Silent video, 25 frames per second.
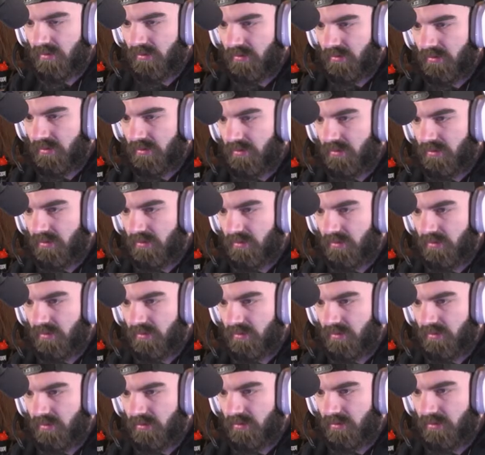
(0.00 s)

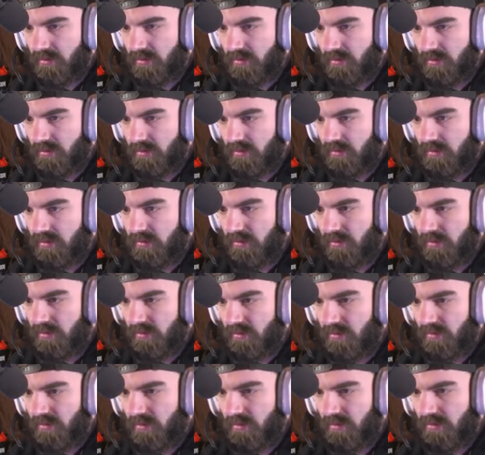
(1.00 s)

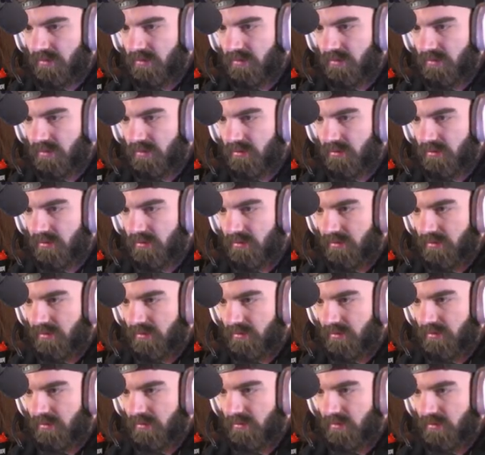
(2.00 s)

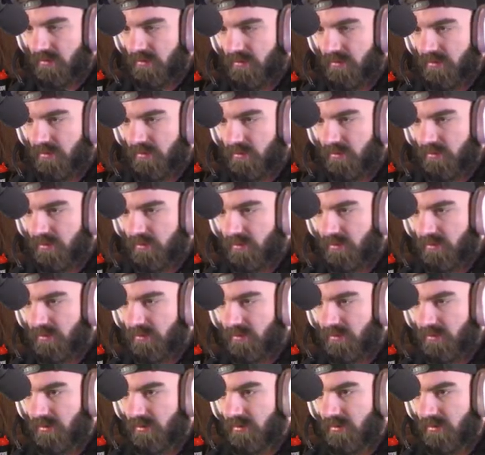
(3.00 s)

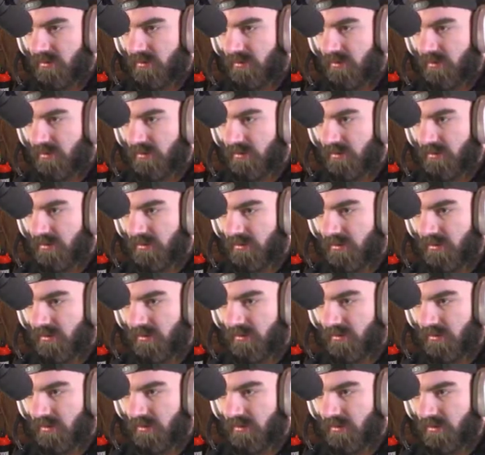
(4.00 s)

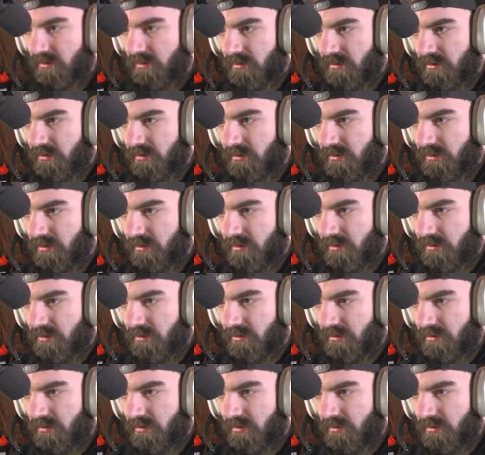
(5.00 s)
(no one is talking)